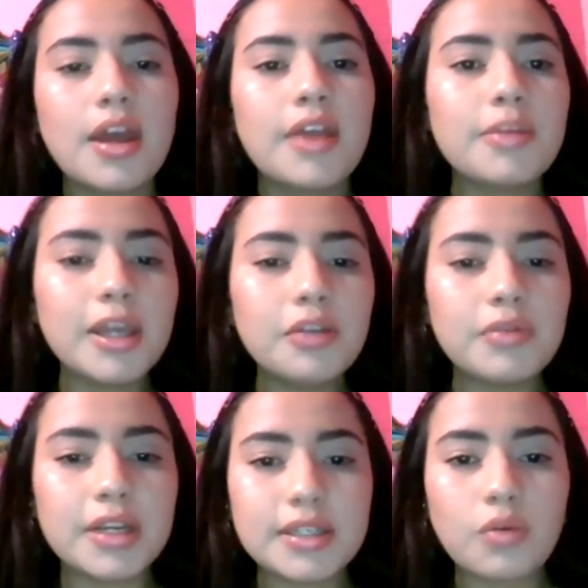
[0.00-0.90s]
The main
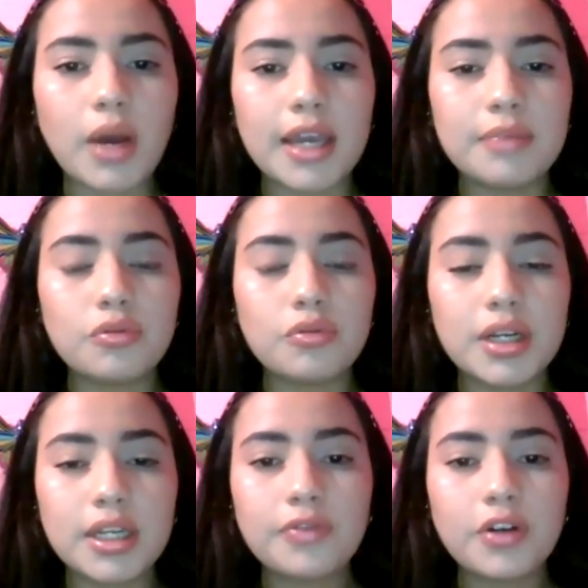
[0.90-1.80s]
reason why I'm
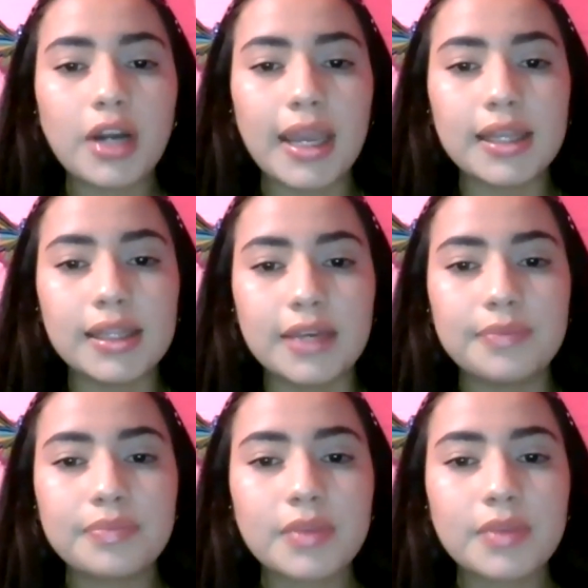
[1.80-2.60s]
running for ALE